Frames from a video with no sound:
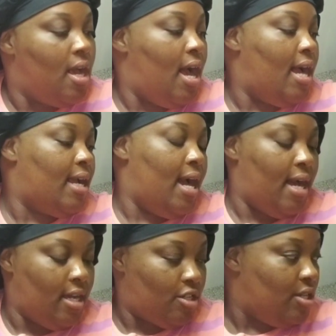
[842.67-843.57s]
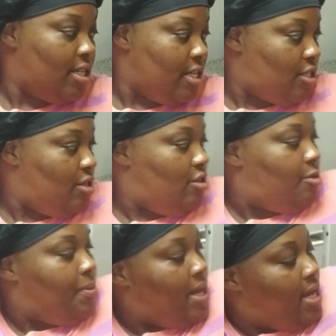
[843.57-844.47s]
I got a traditional
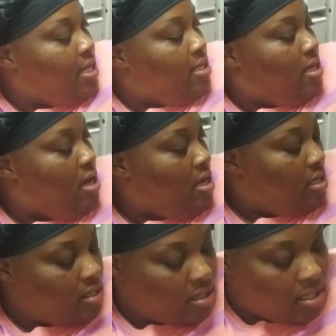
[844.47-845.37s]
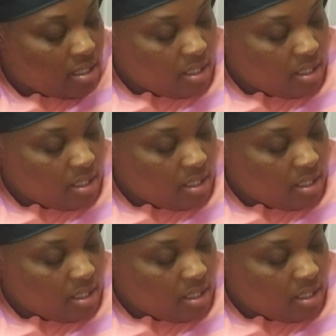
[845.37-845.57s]
spaghetti sauce.